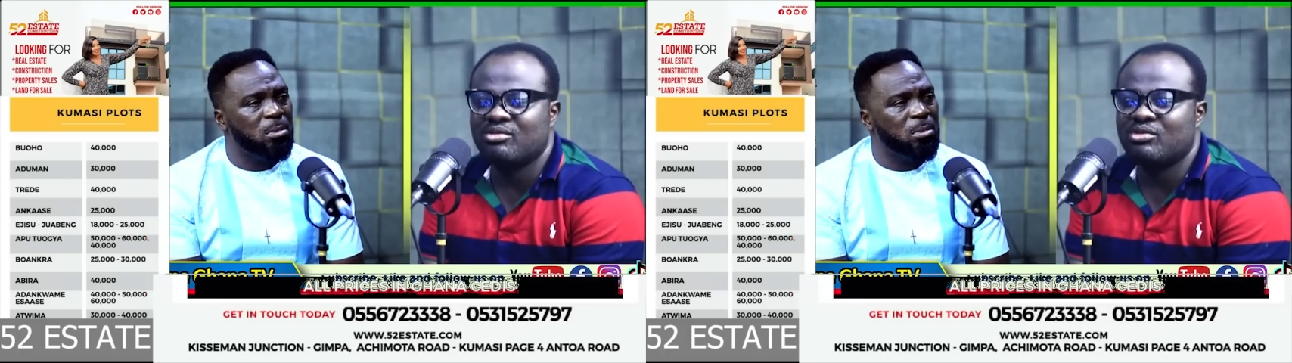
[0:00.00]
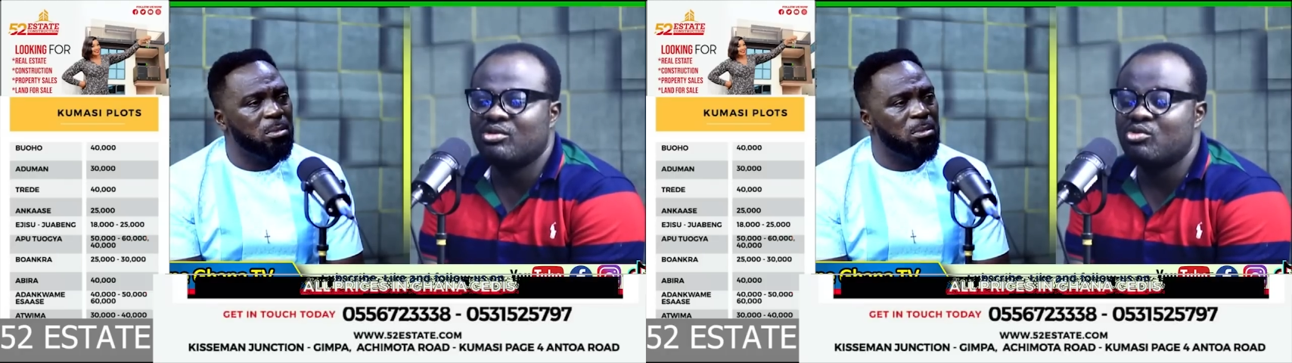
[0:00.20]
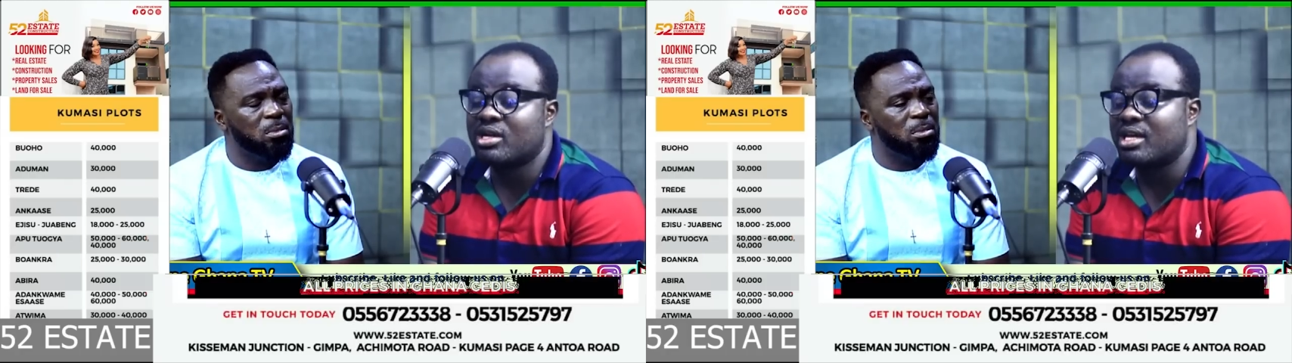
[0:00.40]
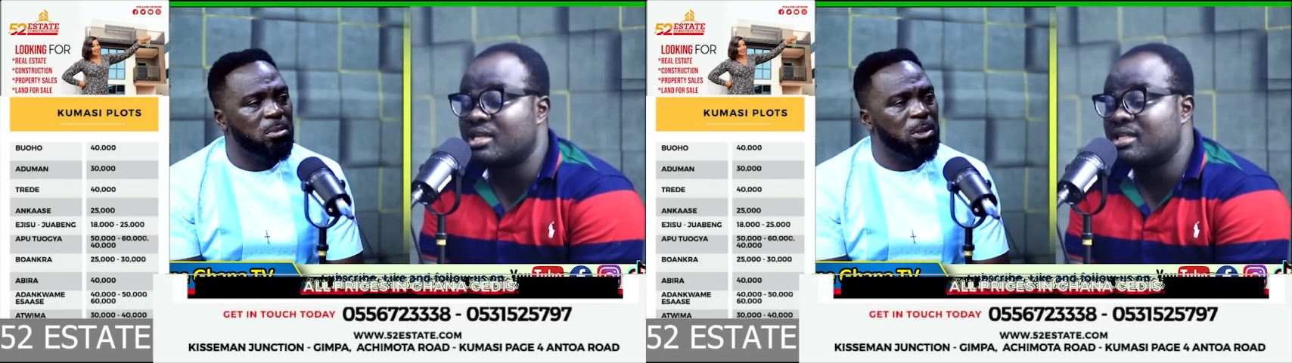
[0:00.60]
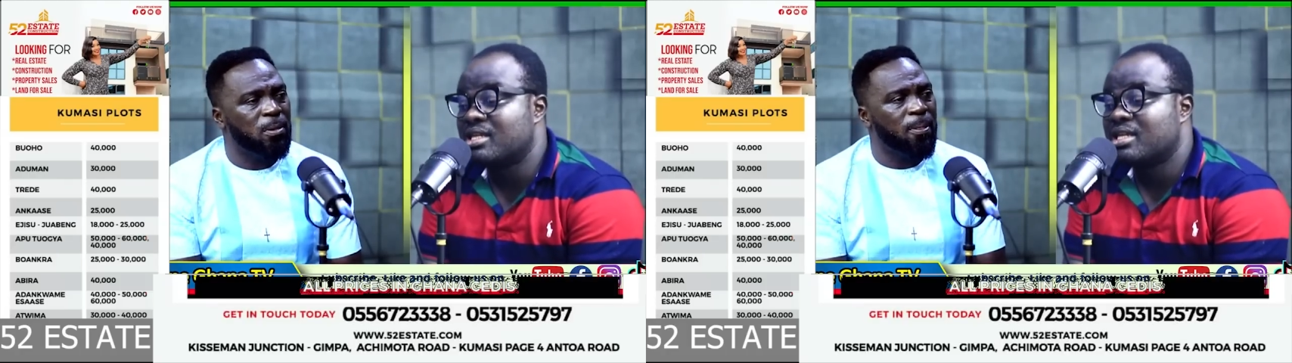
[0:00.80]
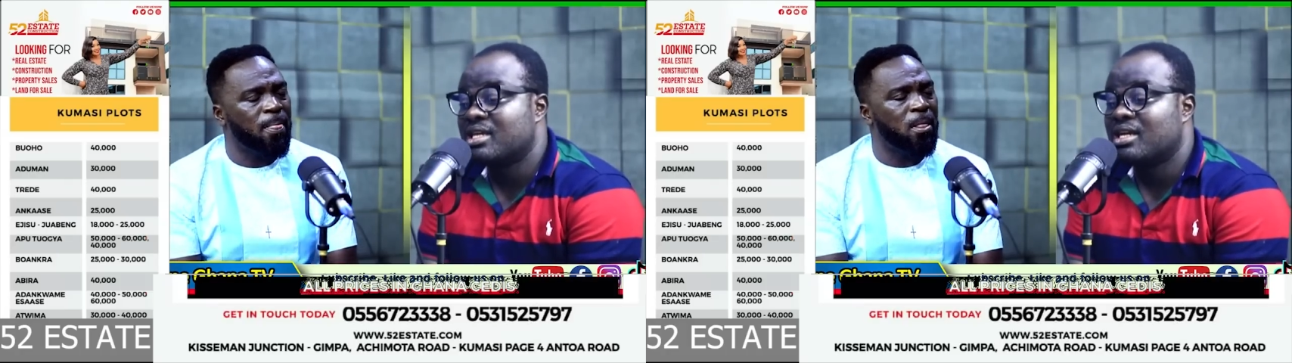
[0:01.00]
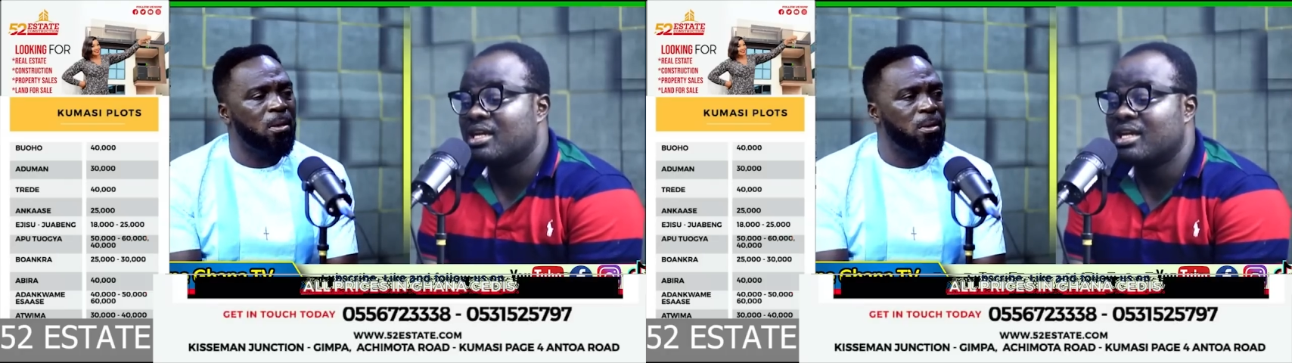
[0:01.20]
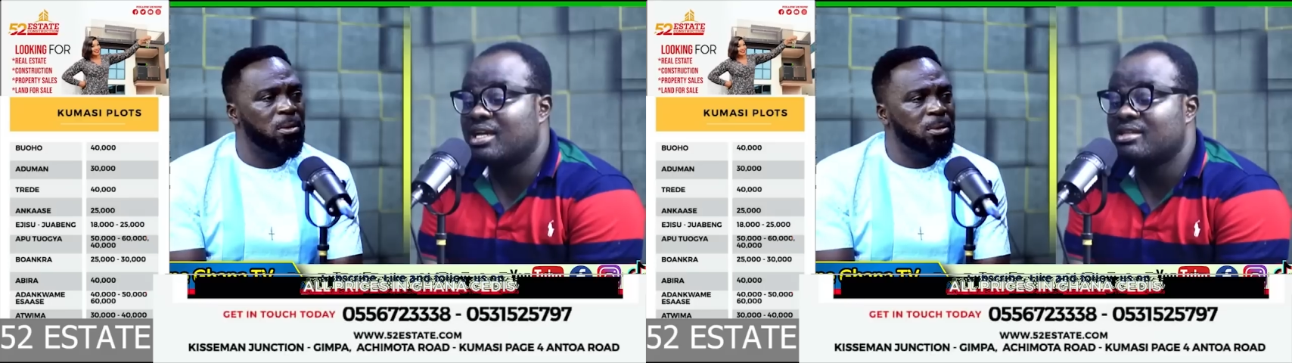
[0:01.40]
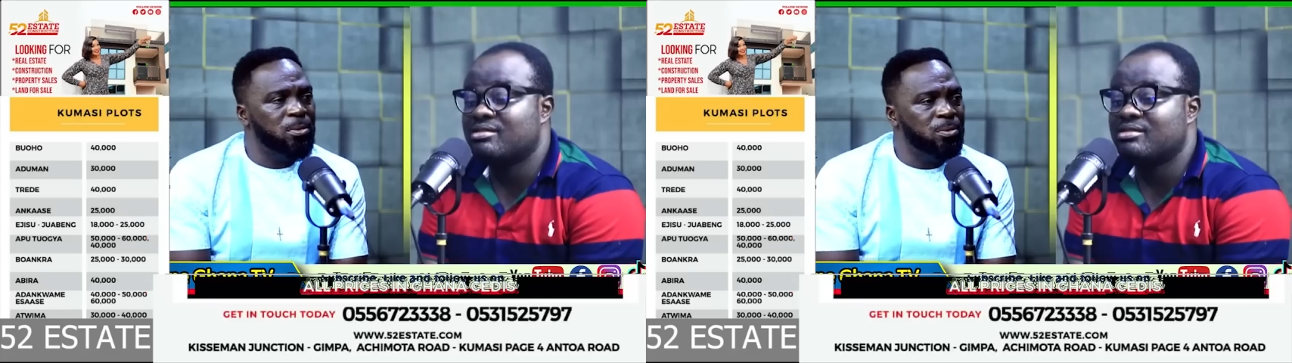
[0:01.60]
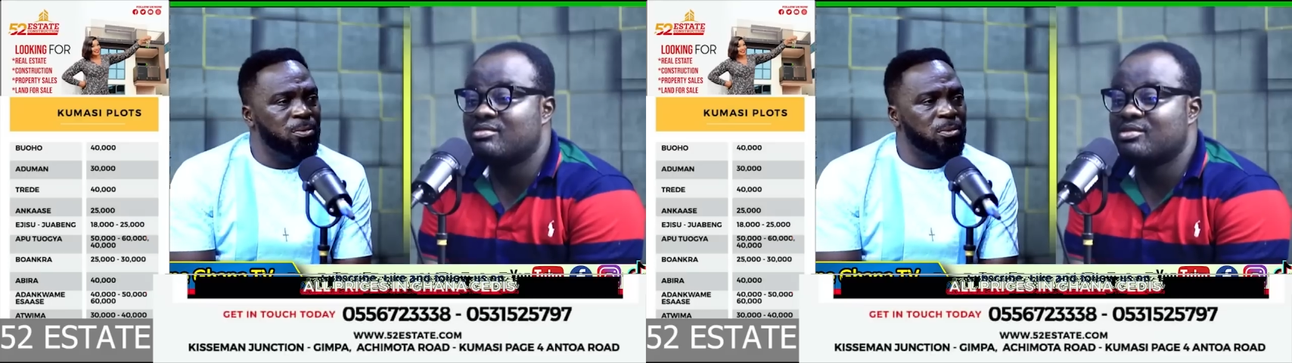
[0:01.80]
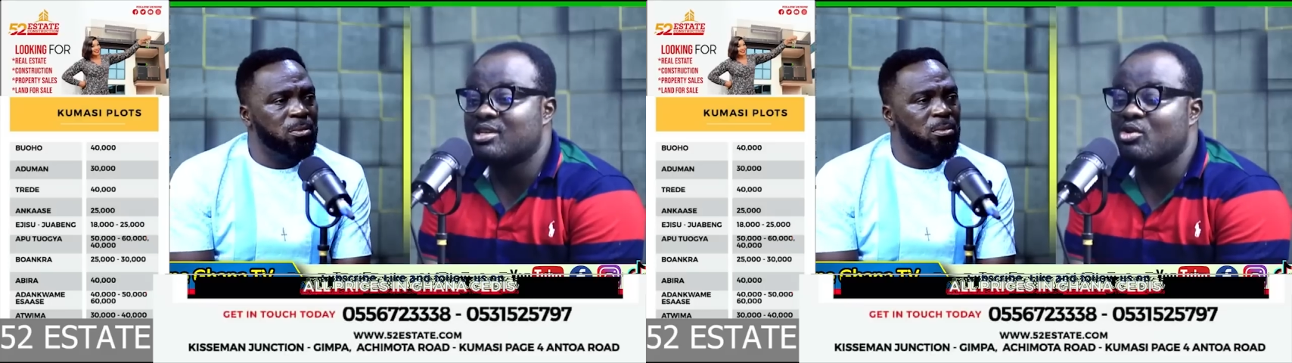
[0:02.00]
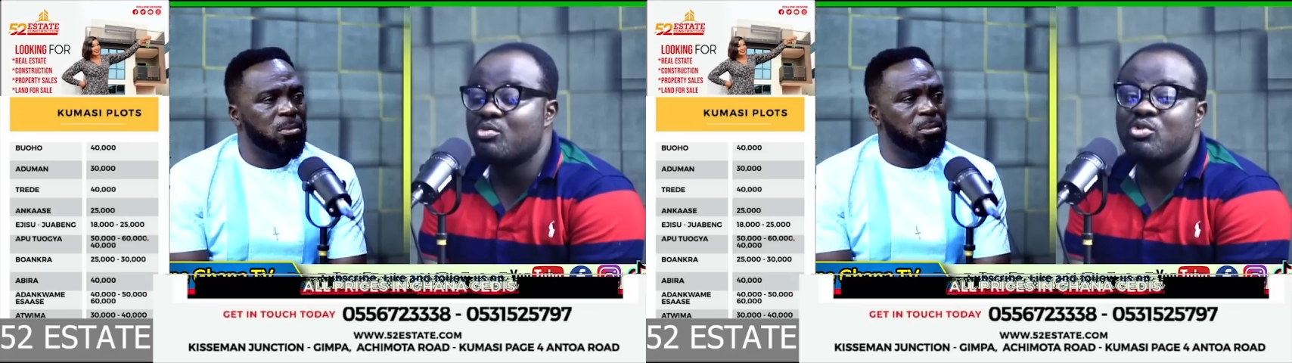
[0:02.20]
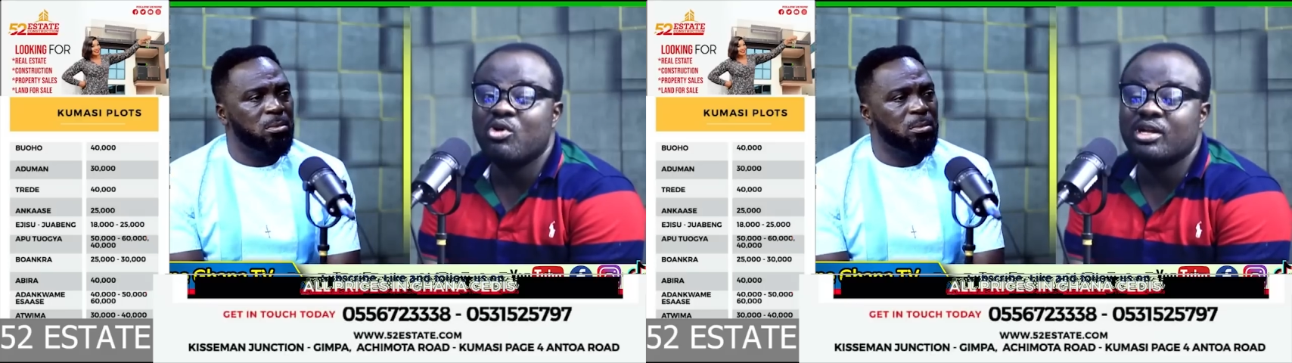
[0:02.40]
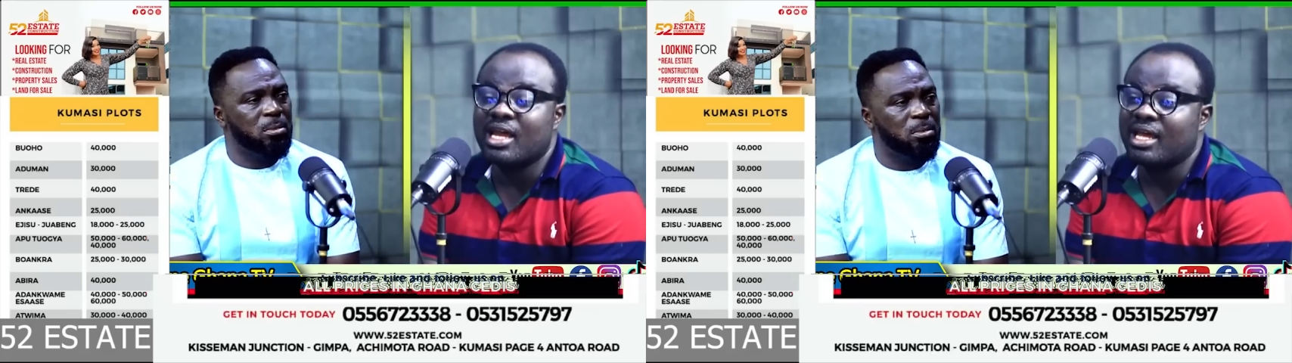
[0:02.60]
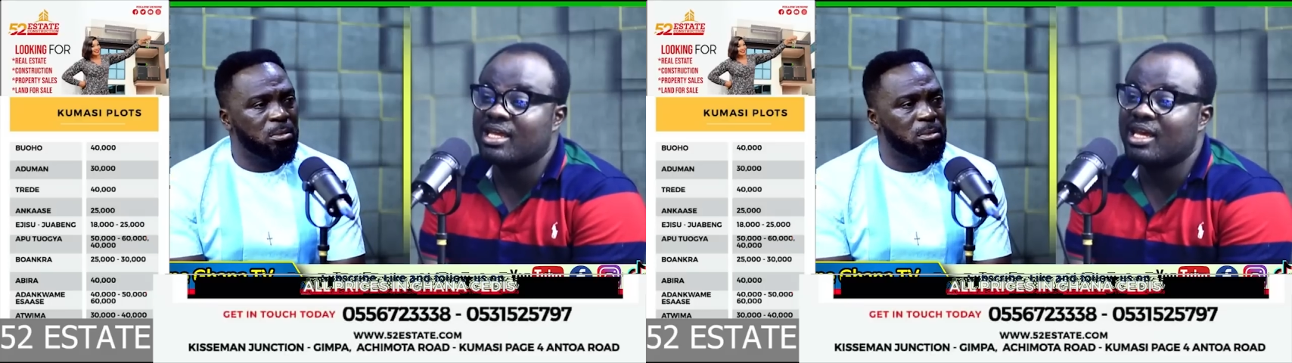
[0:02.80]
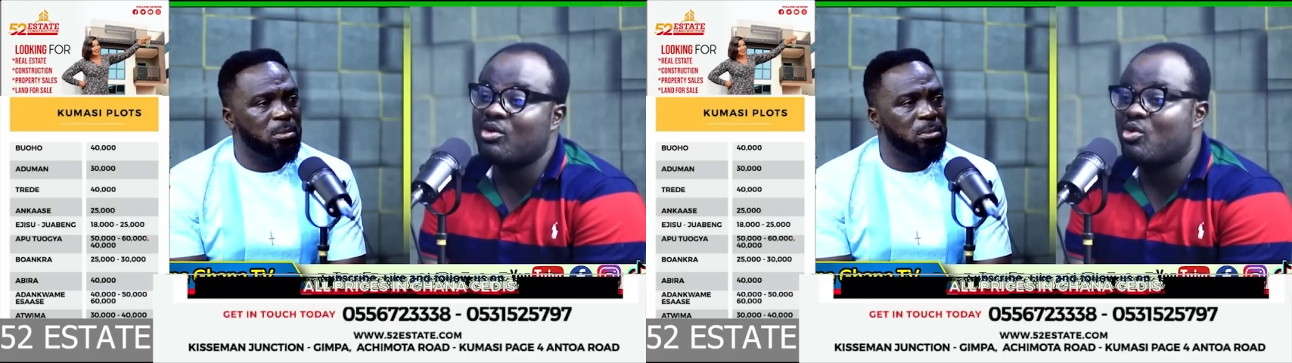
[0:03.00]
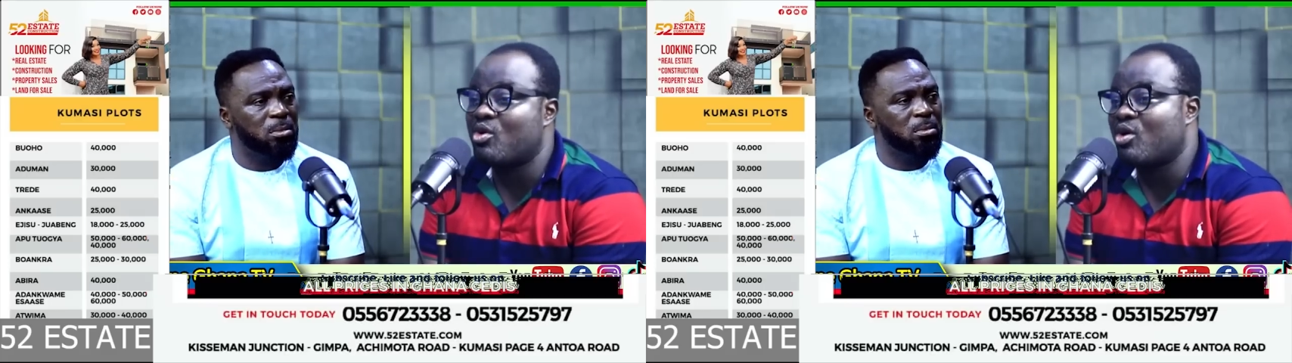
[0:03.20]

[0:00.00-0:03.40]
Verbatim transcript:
Speaker 1: Okei. Se obi wadayin ewo